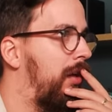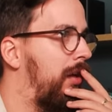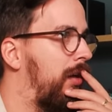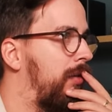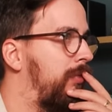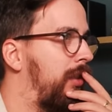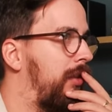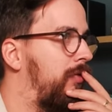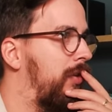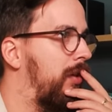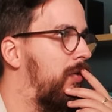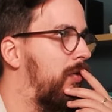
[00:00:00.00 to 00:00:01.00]

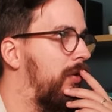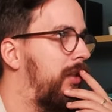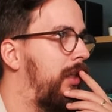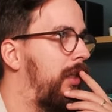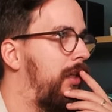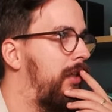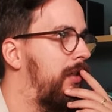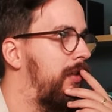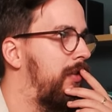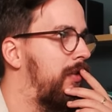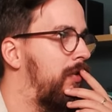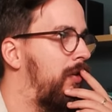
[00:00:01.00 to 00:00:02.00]
Update record key.
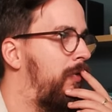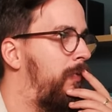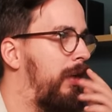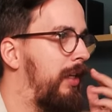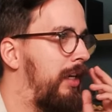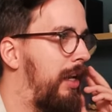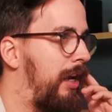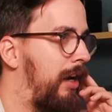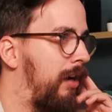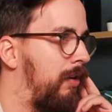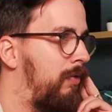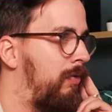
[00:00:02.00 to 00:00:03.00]
So hopefully
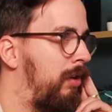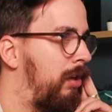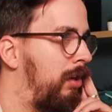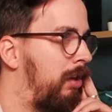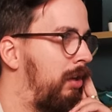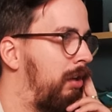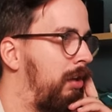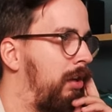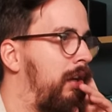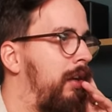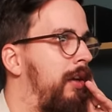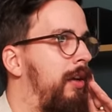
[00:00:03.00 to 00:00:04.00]
now
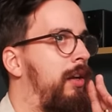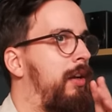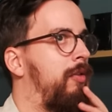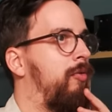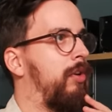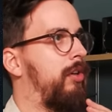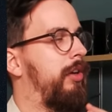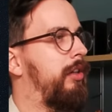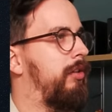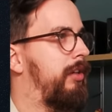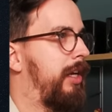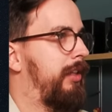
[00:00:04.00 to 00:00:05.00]
we're going
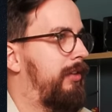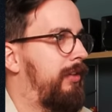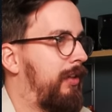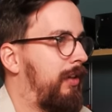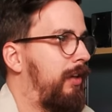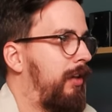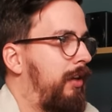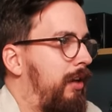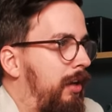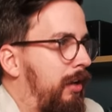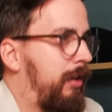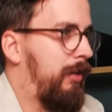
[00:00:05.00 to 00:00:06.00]
to get
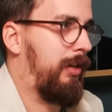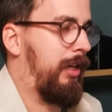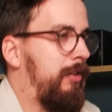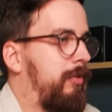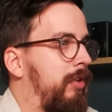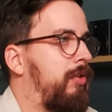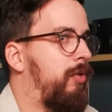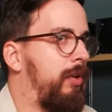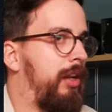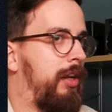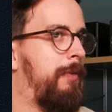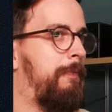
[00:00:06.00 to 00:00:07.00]
to recording.